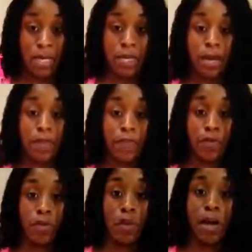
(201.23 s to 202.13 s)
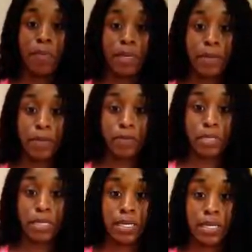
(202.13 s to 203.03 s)
Now, if you know how many
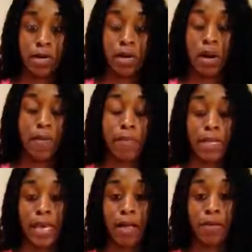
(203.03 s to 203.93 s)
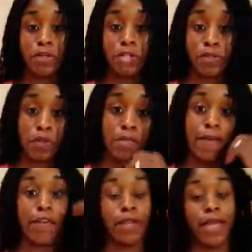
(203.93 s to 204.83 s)
protein or how many calories you're supposed to
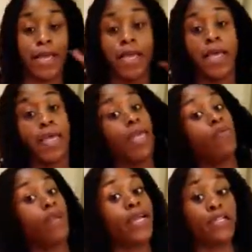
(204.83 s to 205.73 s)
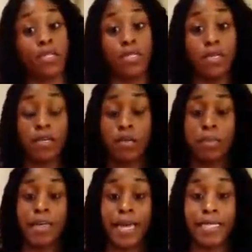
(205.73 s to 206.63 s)
have in a day, it ranges. It could
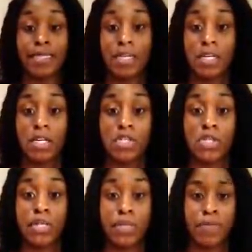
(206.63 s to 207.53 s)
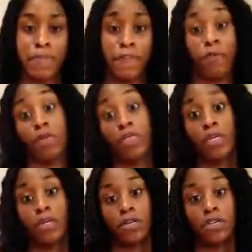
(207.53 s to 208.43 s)
be 1,800, it could be
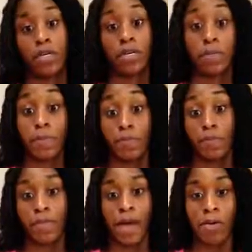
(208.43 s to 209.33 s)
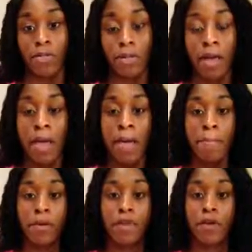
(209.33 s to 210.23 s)
1,400, it could be 2,000.
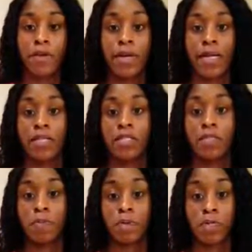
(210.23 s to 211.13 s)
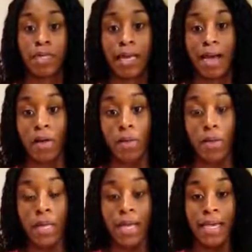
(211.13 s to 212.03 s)
But if you're not dispersing
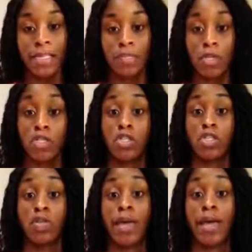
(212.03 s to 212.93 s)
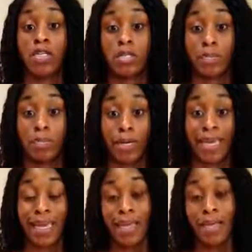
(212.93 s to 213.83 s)
out as much as you actually bring
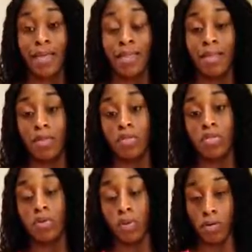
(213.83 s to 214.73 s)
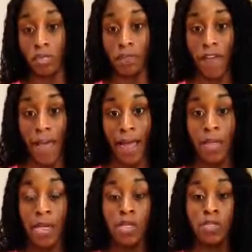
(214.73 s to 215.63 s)
in, then you store as fat.
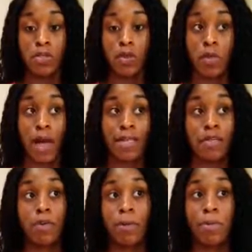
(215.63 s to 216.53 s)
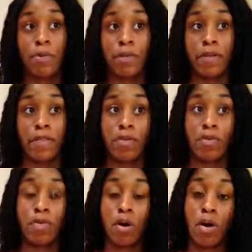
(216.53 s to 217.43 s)
So I tell people if
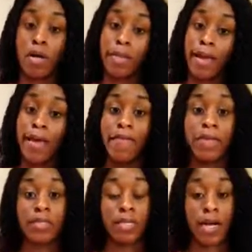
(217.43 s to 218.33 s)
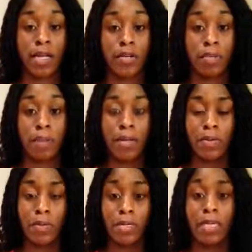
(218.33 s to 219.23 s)
you are on the heavier side, you would
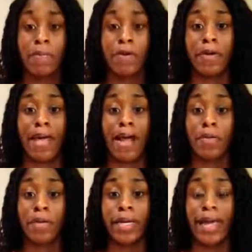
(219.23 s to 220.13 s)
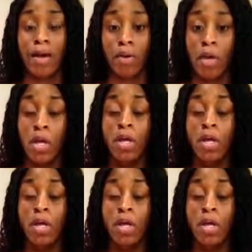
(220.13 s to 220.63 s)
probably want to keep your calorie count